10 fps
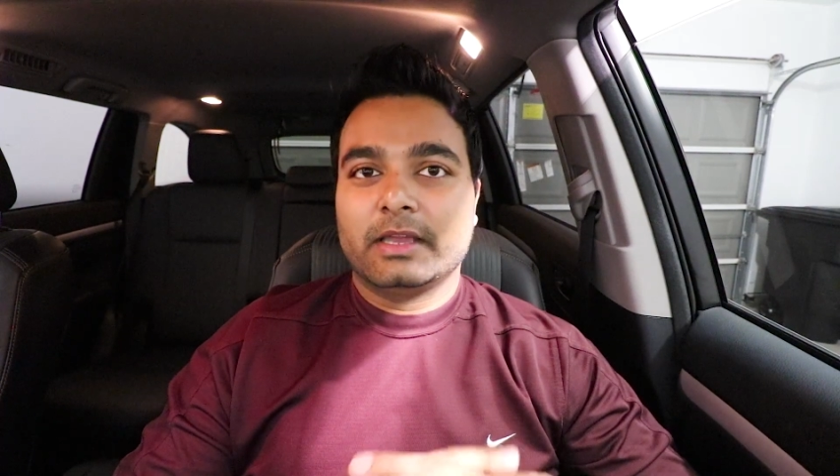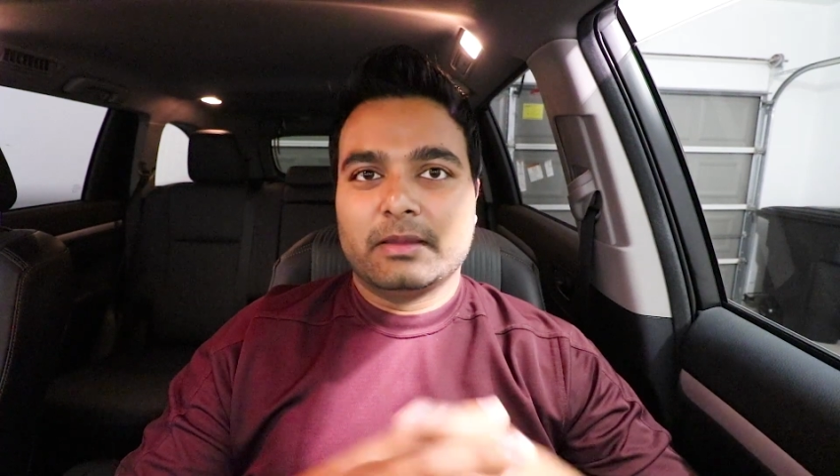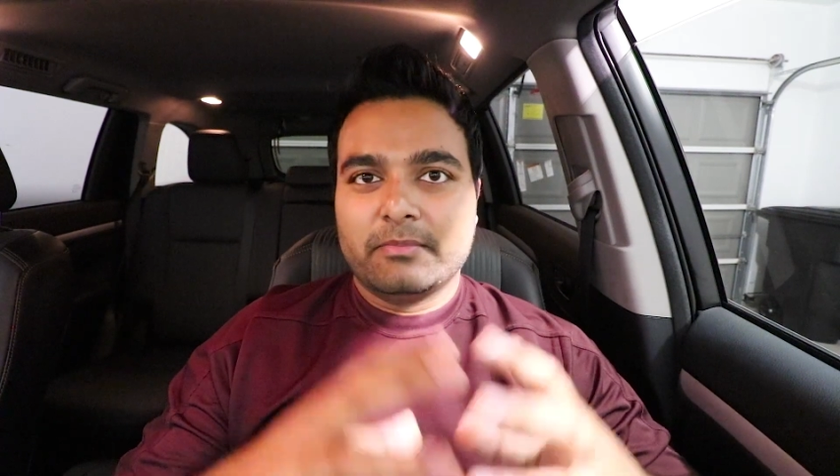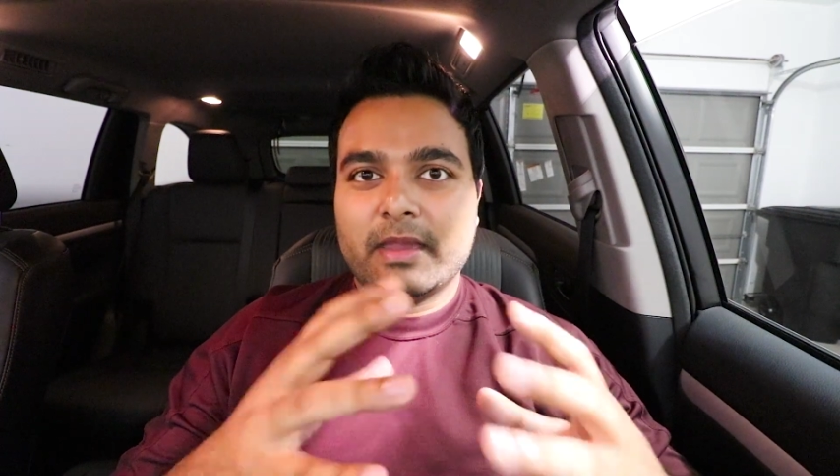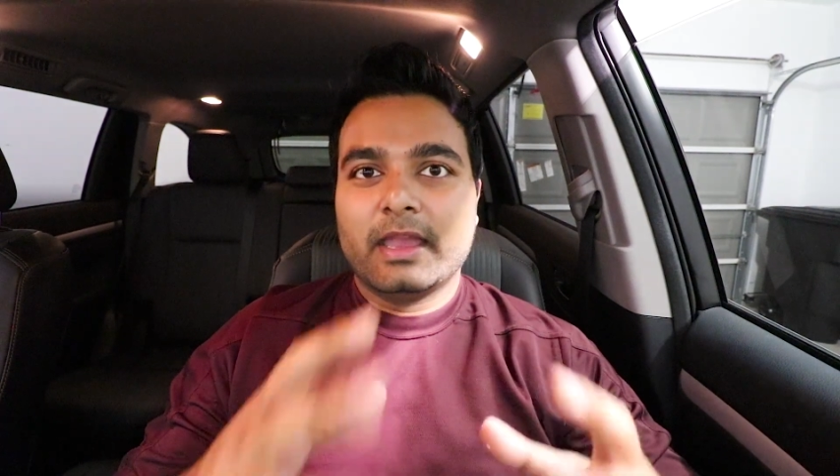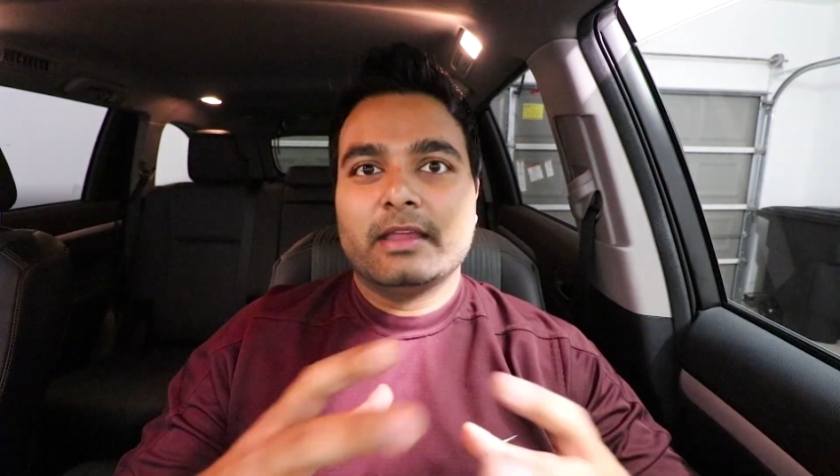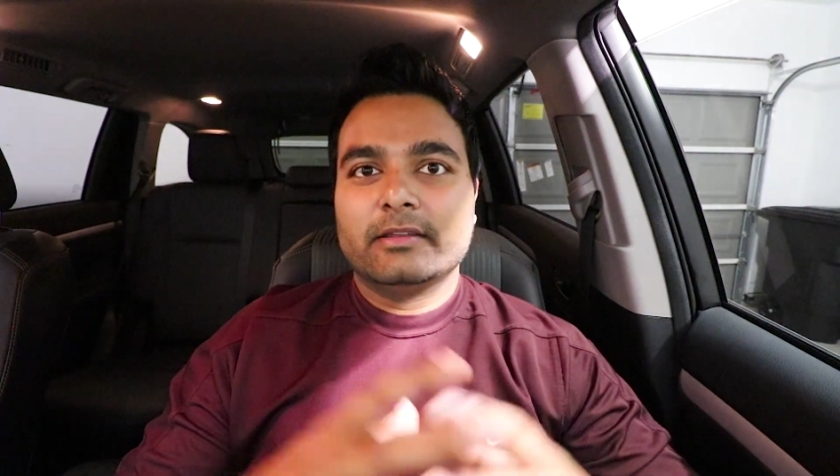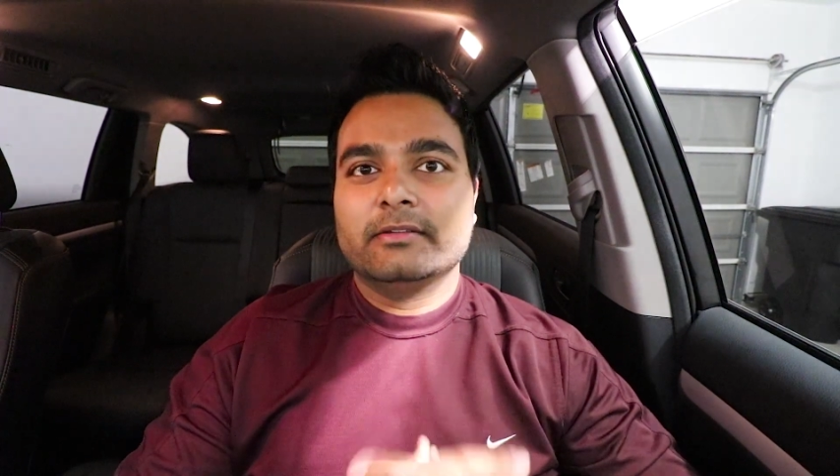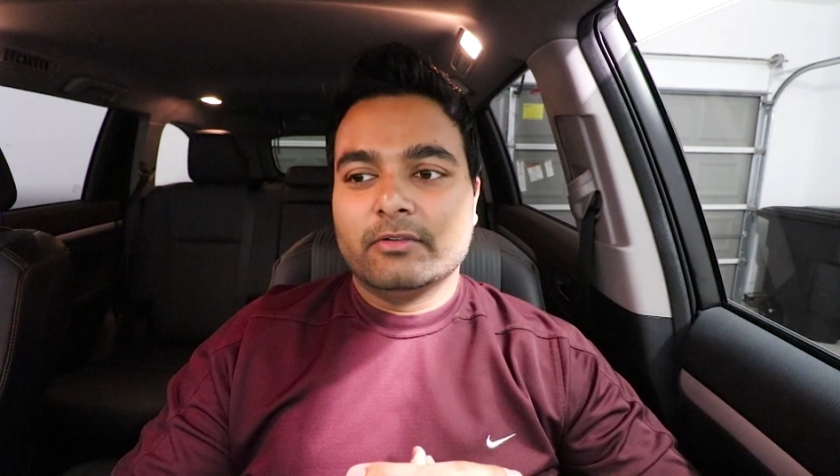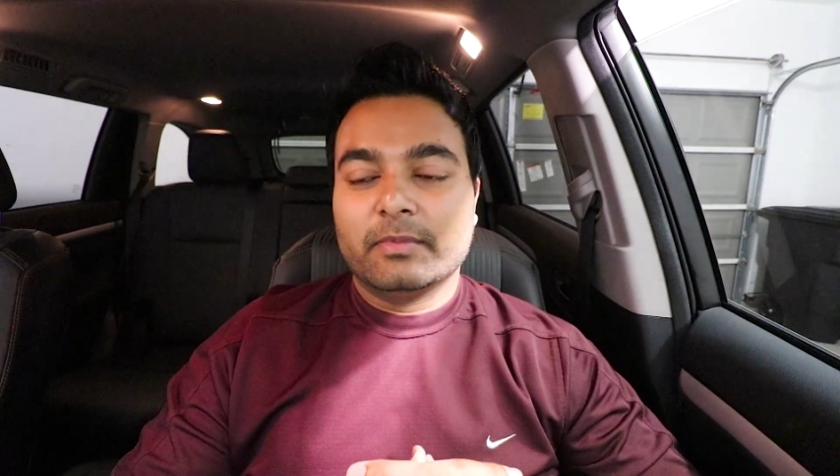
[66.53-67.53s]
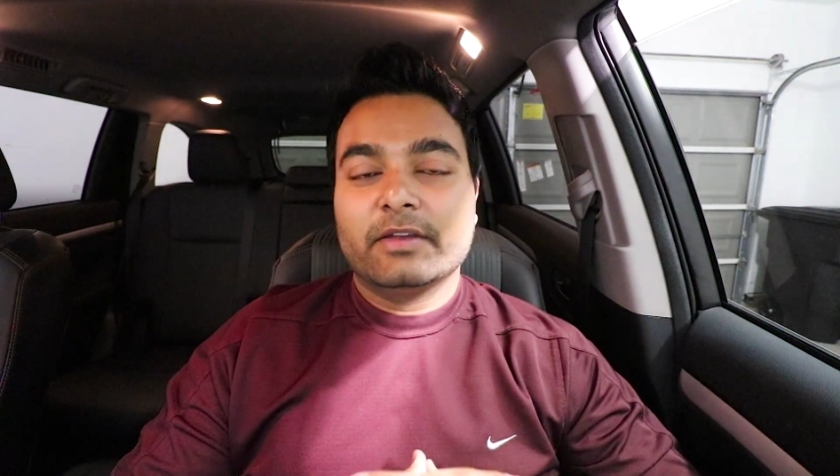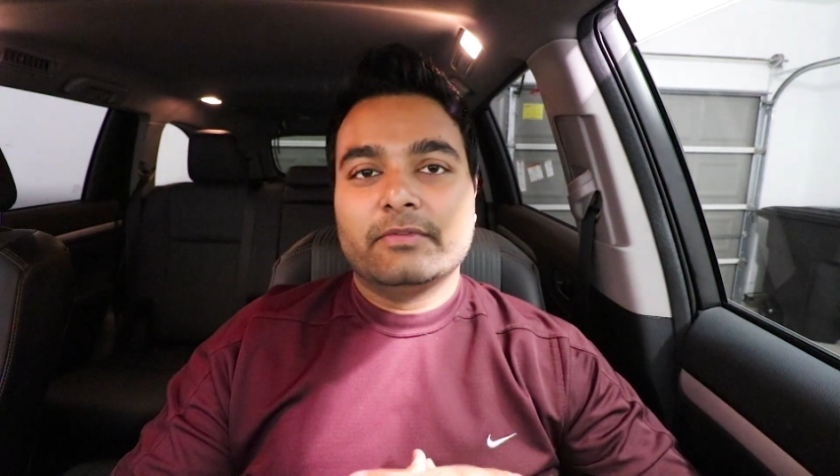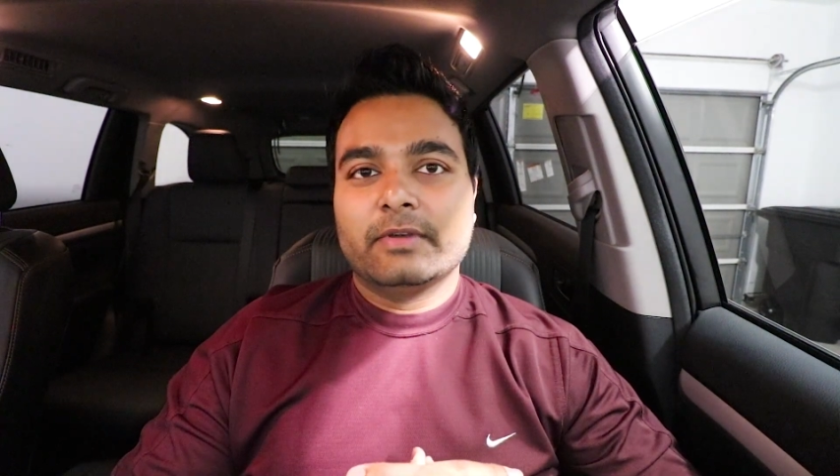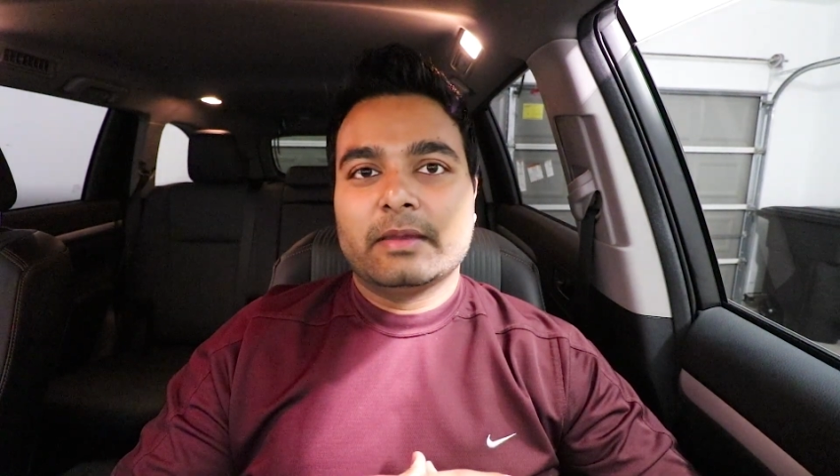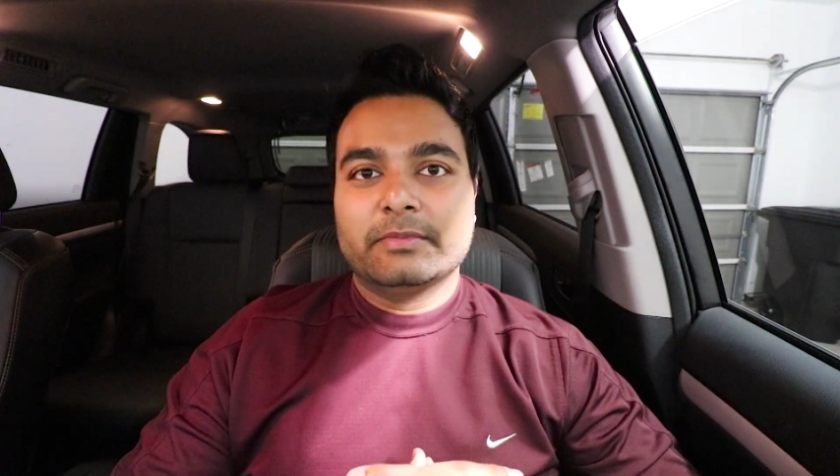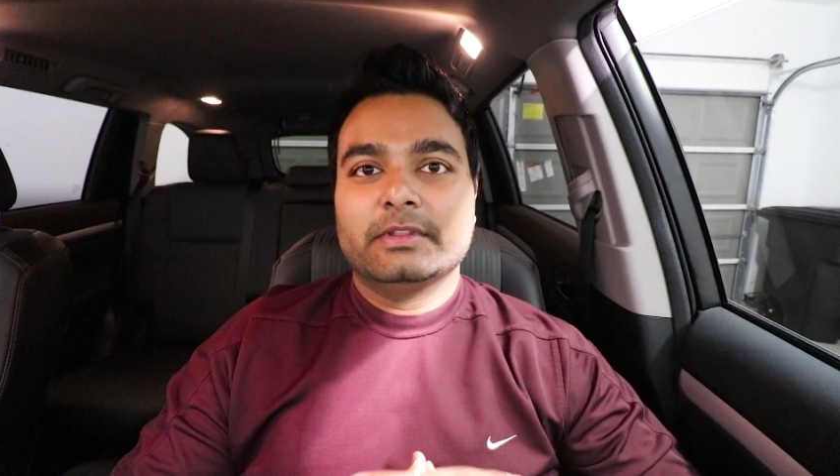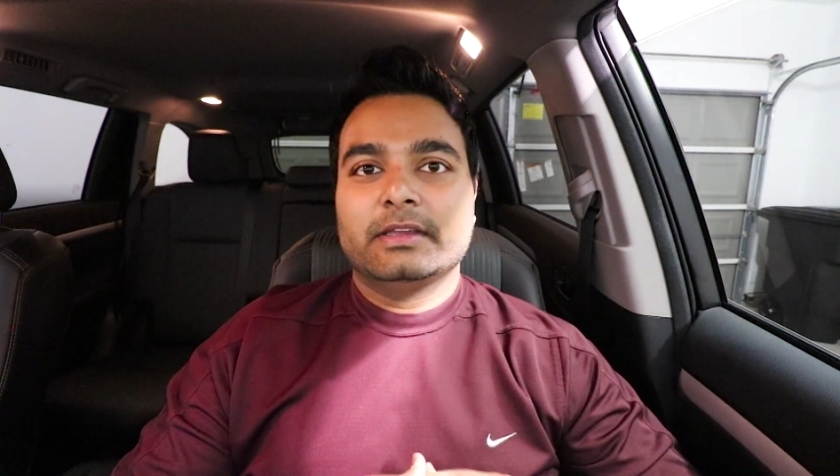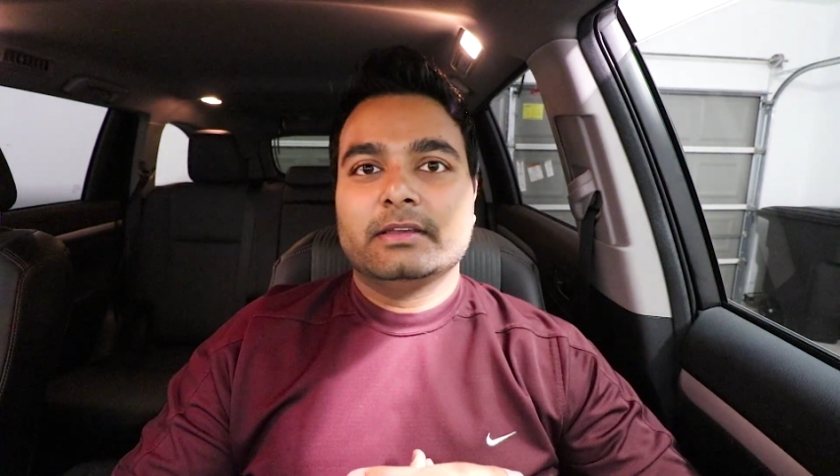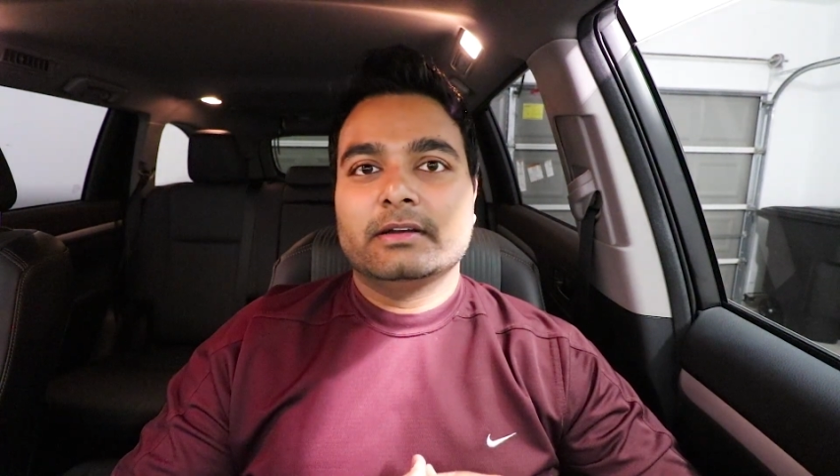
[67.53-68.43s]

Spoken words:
like a man of my family